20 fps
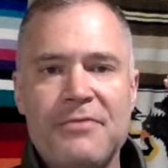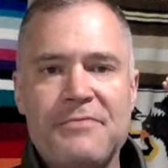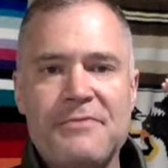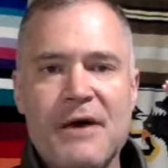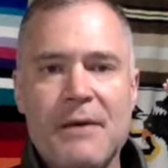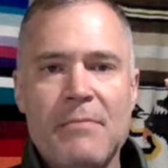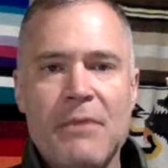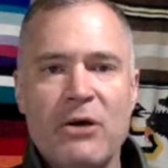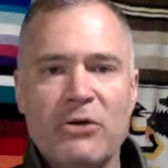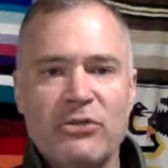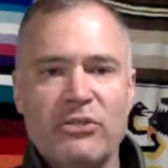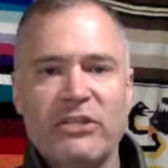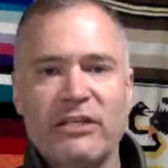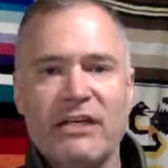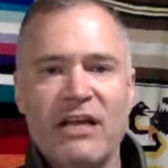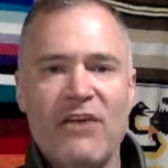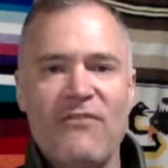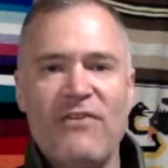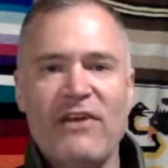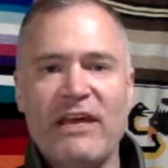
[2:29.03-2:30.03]
The most
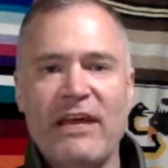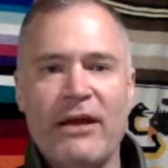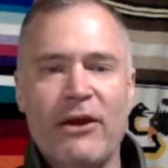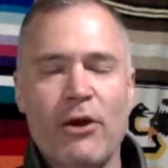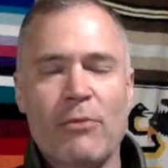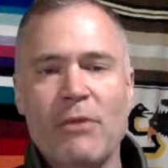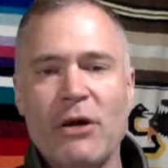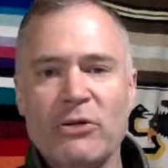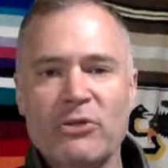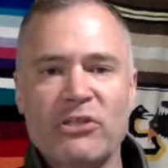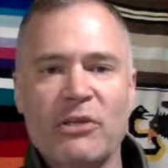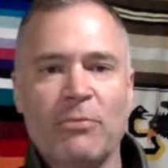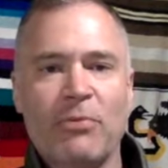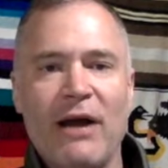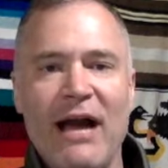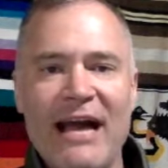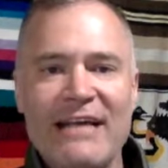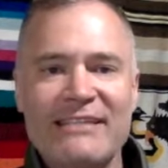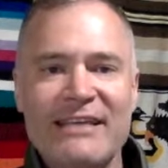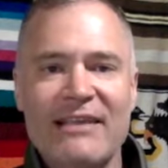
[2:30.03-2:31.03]
significant or most
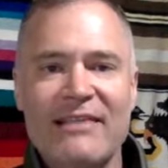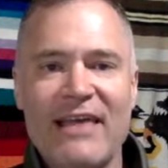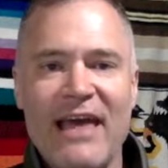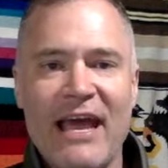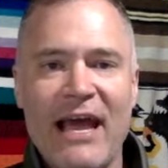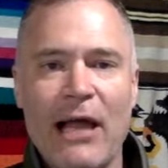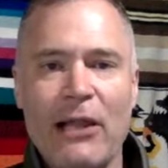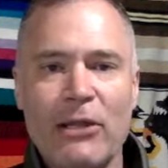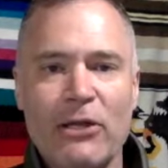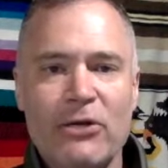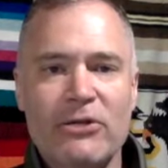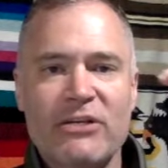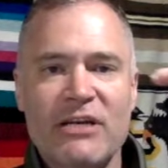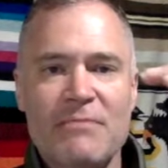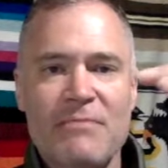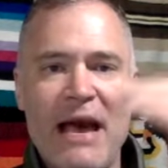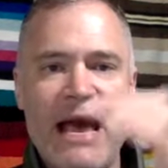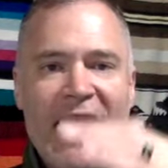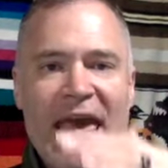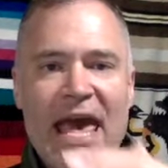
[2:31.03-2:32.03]
surprising thing I learned in
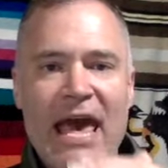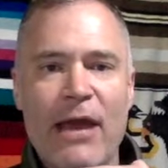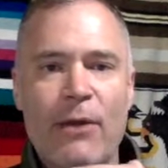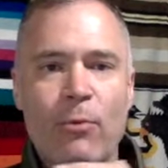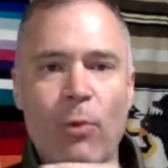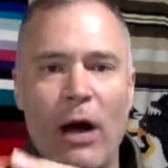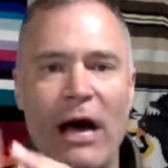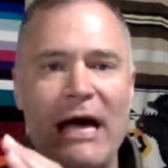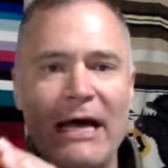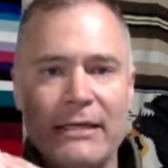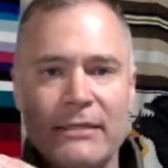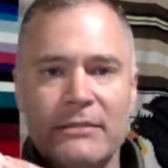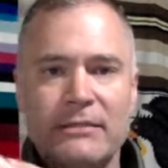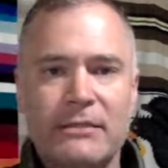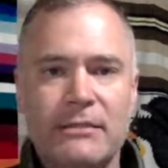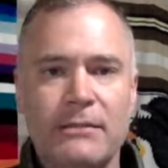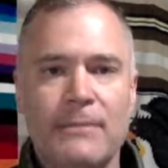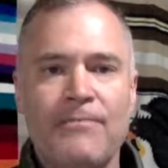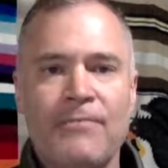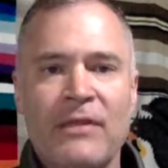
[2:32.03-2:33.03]
my head
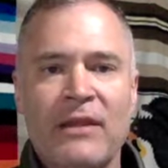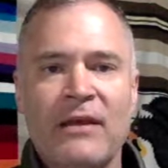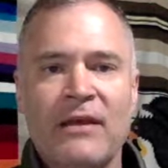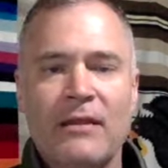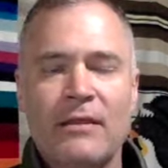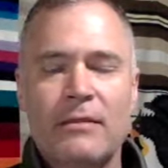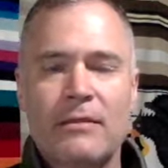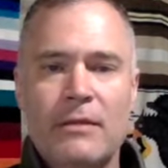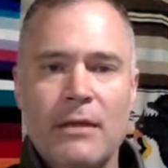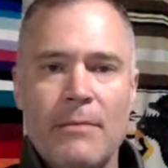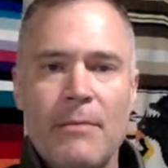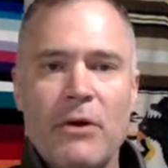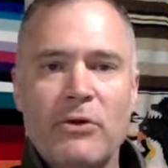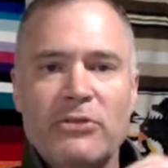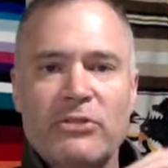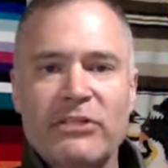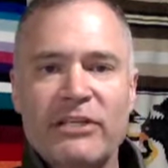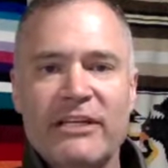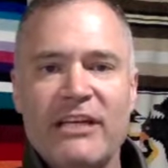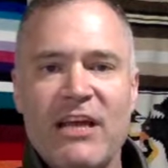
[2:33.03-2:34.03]
was. The
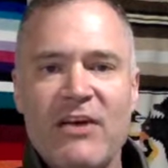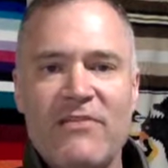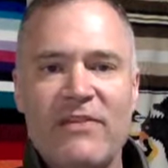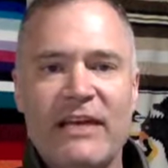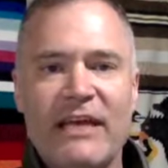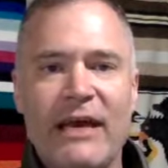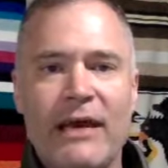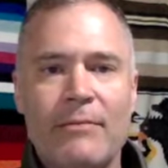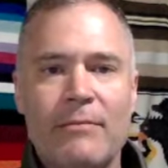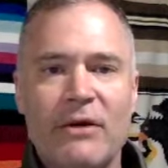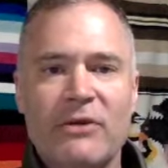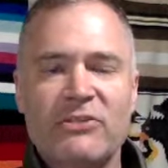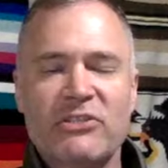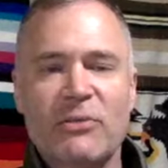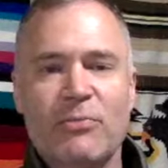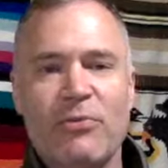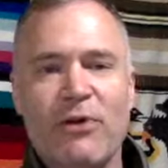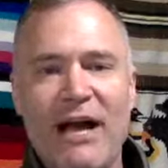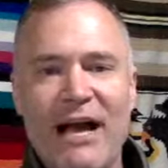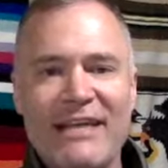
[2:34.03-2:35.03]
most significant, most
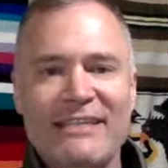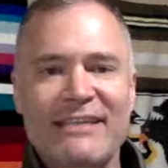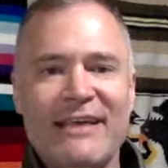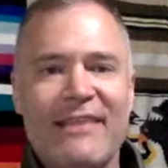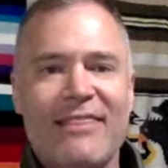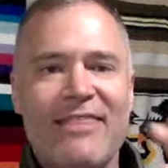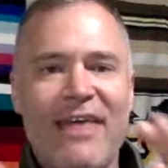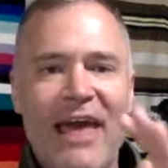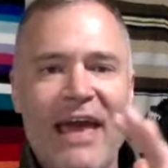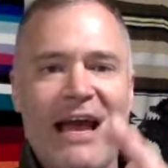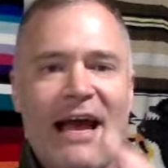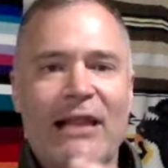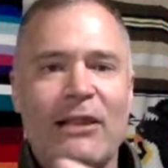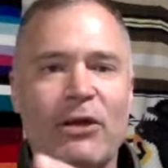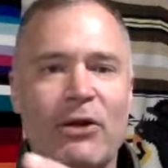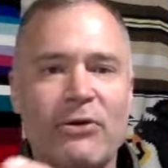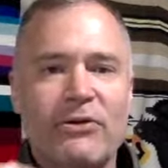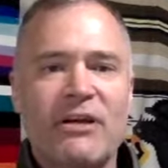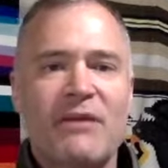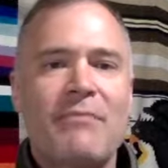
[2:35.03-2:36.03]
surprising thing I
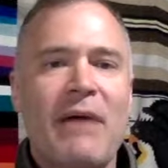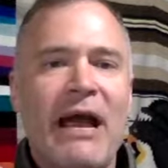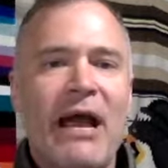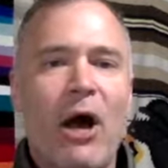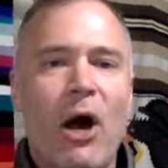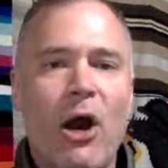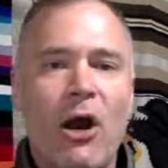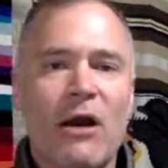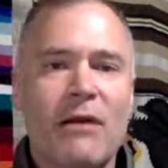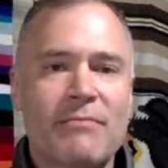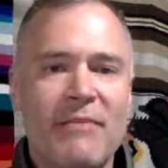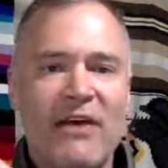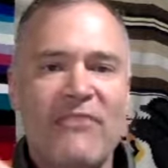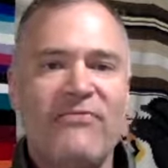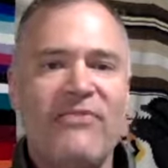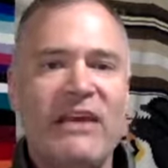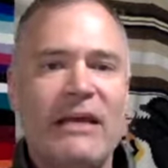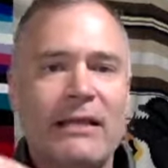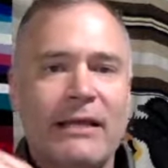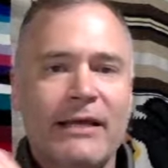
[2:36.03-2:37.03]
learned in my heart, my
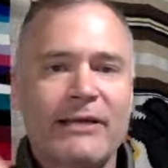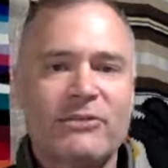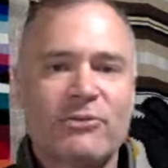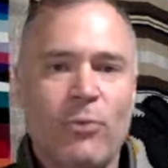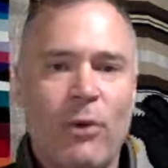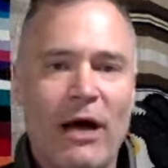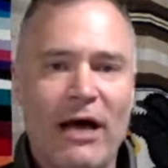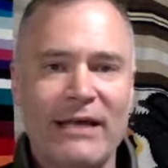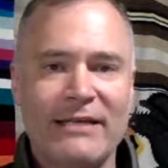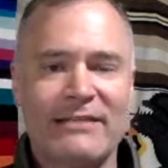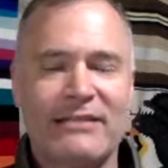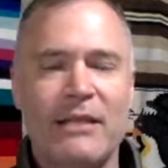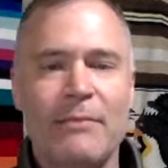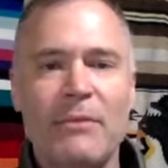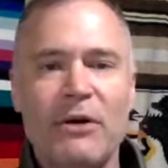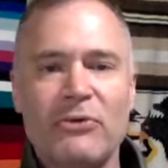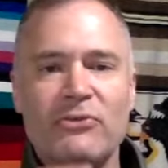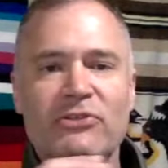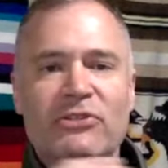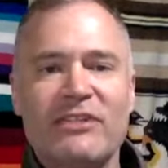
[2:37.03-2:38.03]
feelings was. The
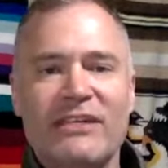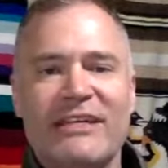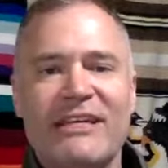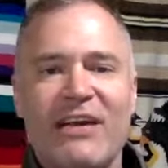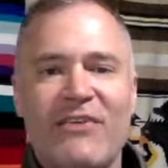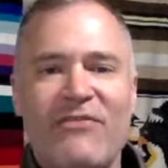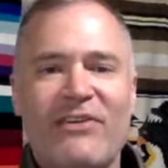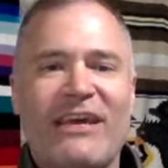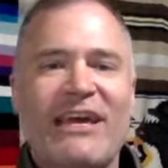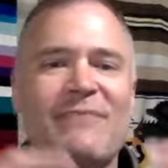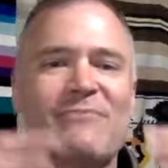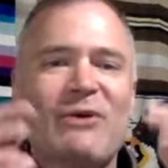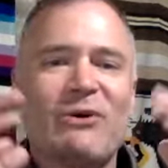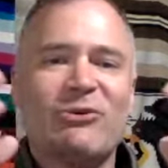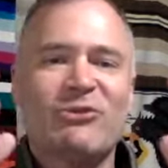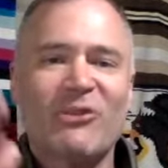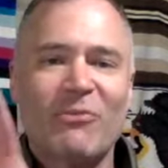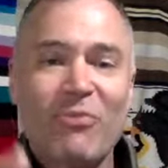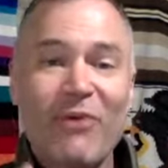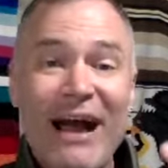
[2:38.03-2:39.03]
most significant,
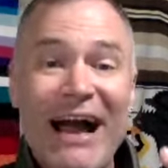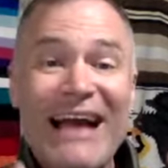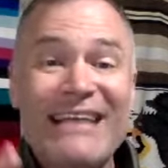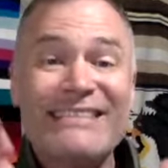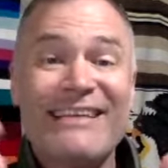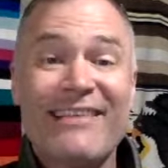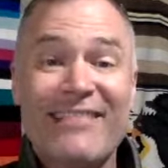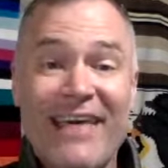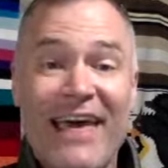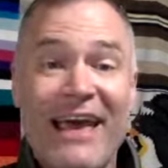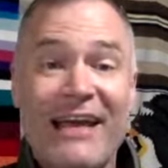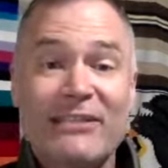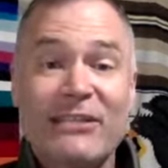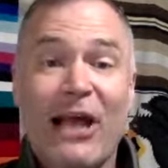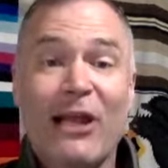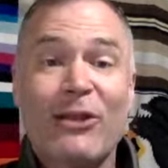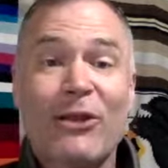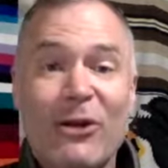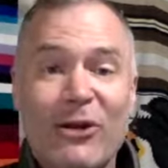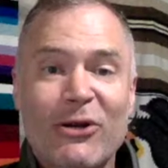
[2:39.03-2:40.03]
most surprising things I
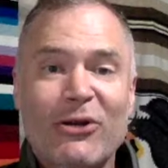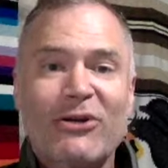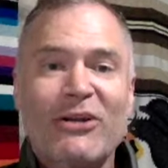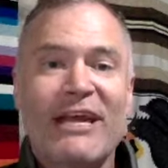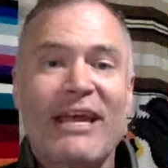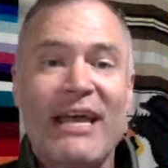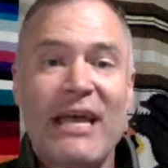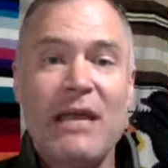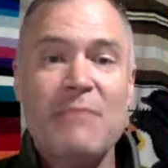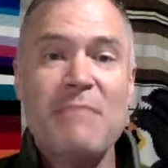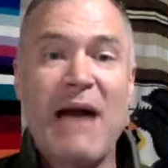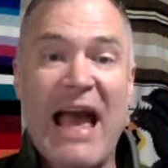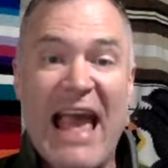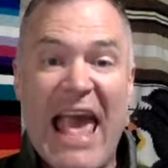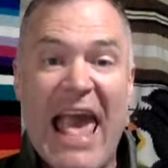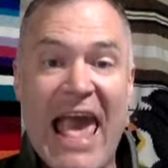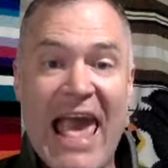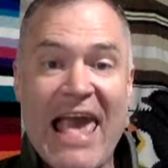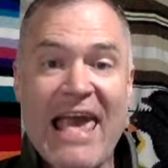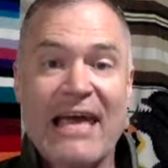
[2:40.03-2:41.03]
learned in my
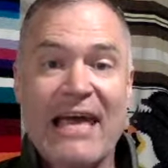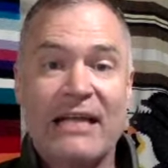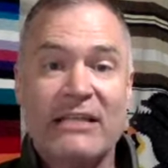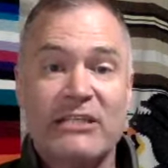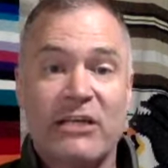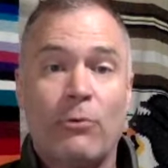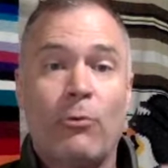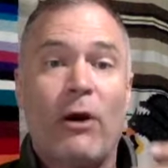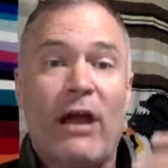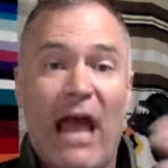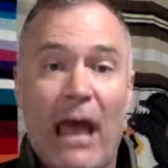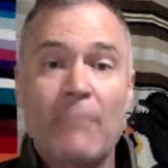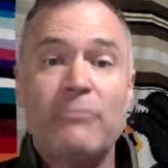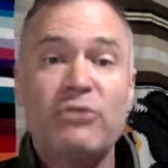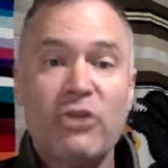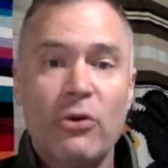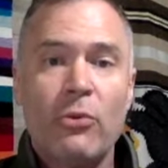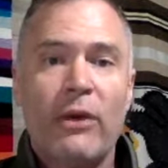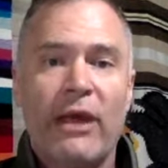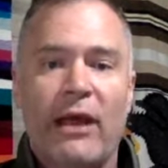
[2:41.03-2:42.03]
hands, in what I'm
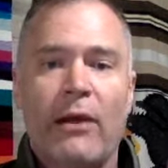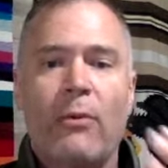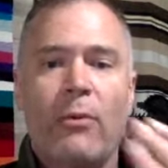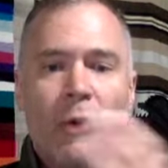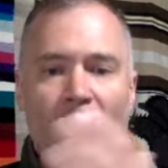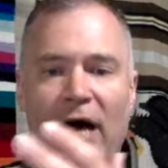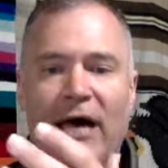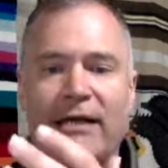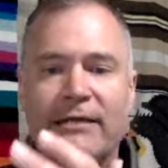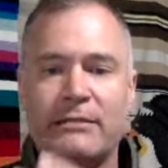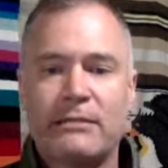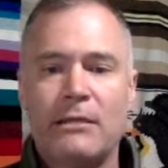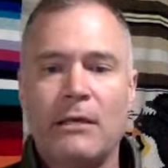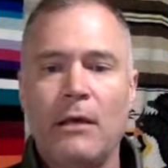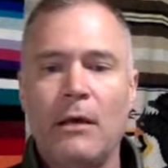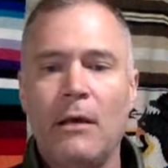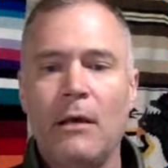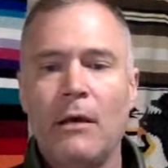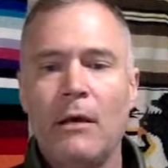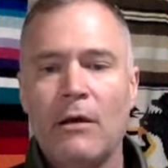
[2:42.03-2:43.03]
doing was.
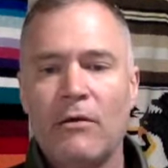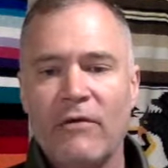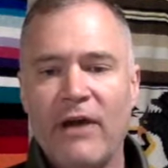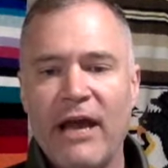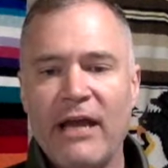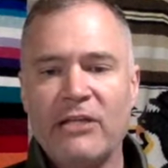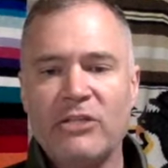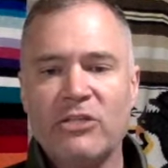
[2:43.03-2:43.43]
Right?